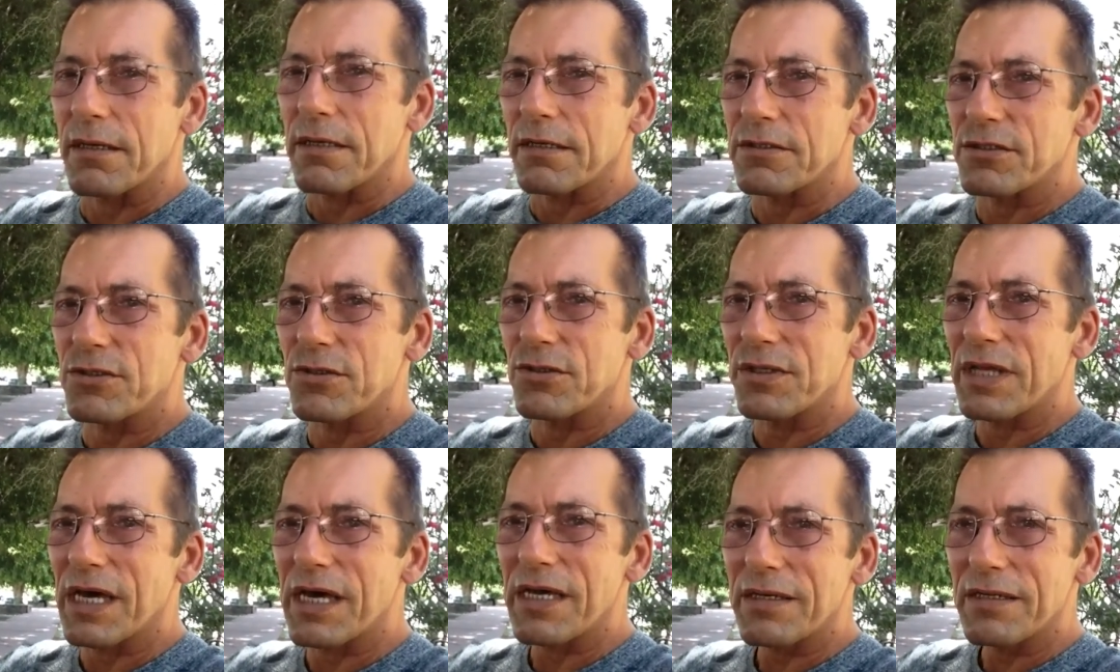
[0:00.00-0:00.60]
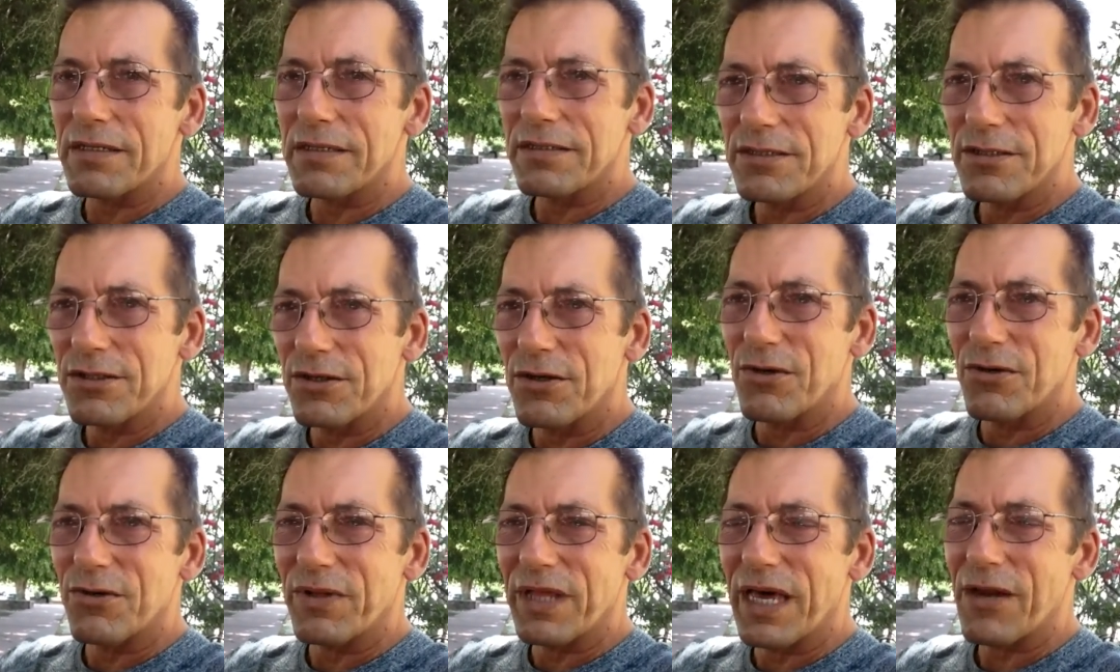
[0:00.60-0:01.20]
So that, you
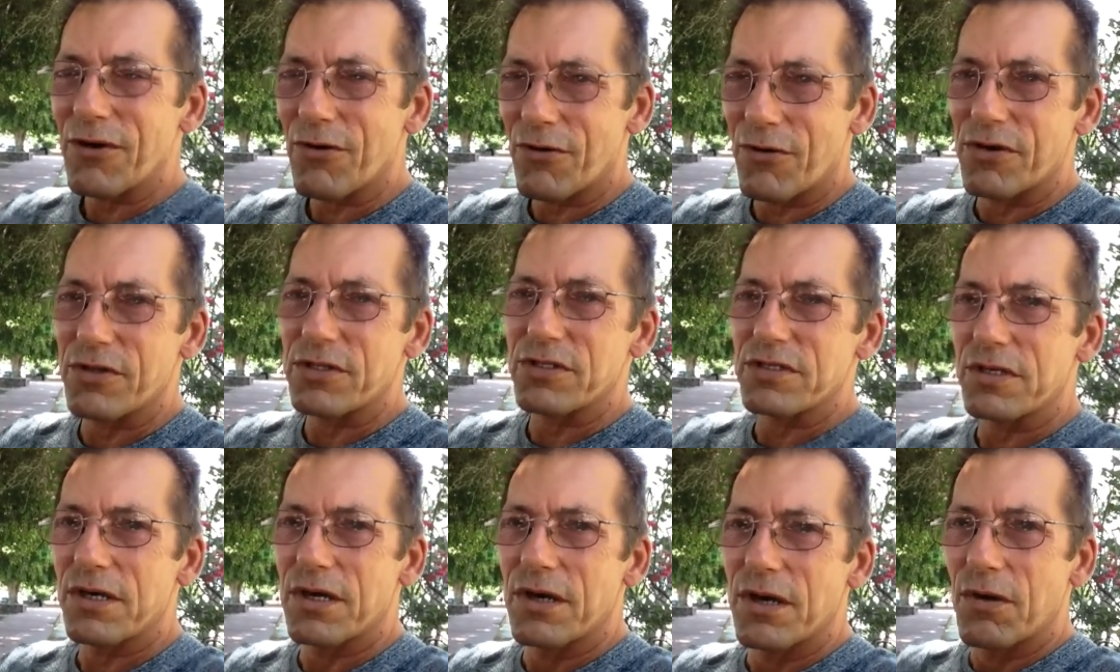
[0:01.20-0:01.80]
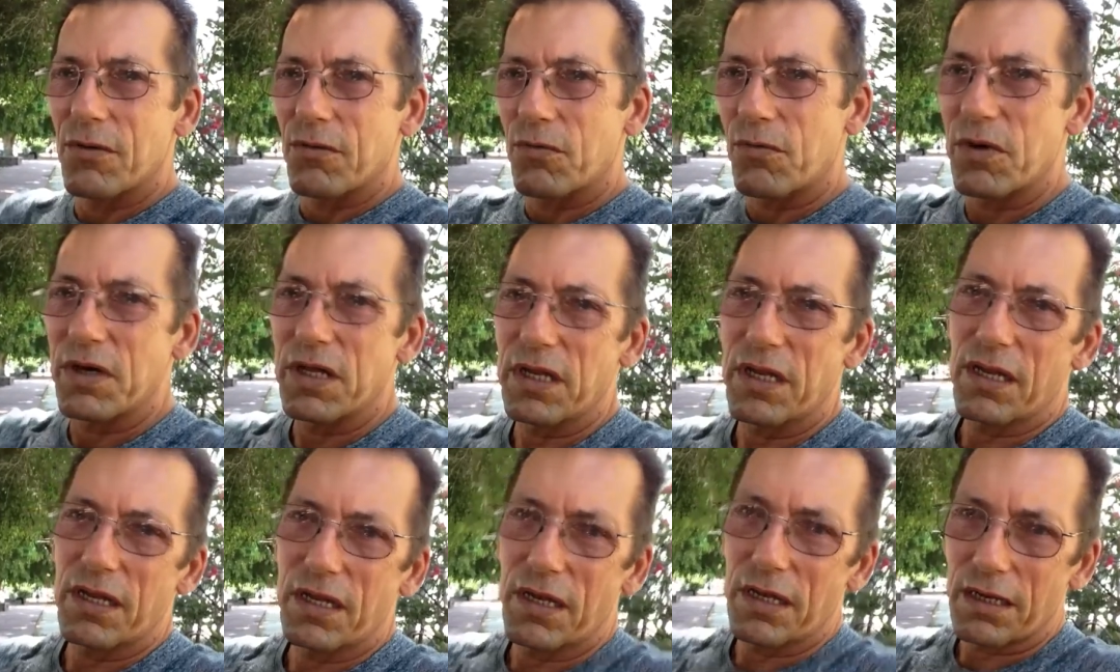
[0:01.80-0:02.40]
know, that hurts
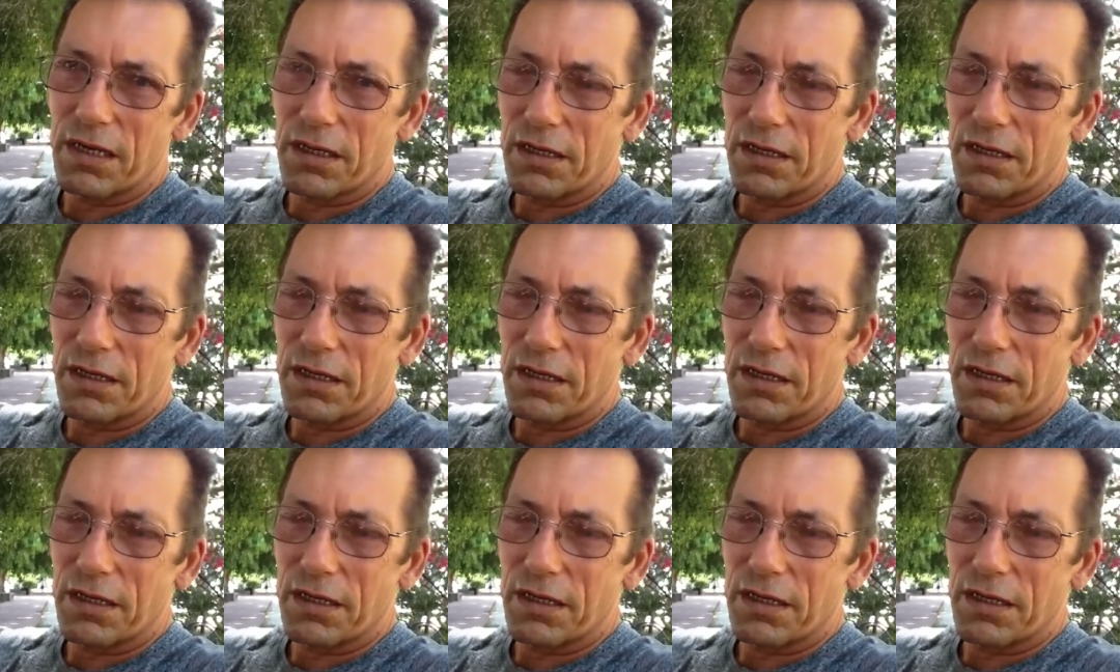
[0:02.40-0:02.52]
when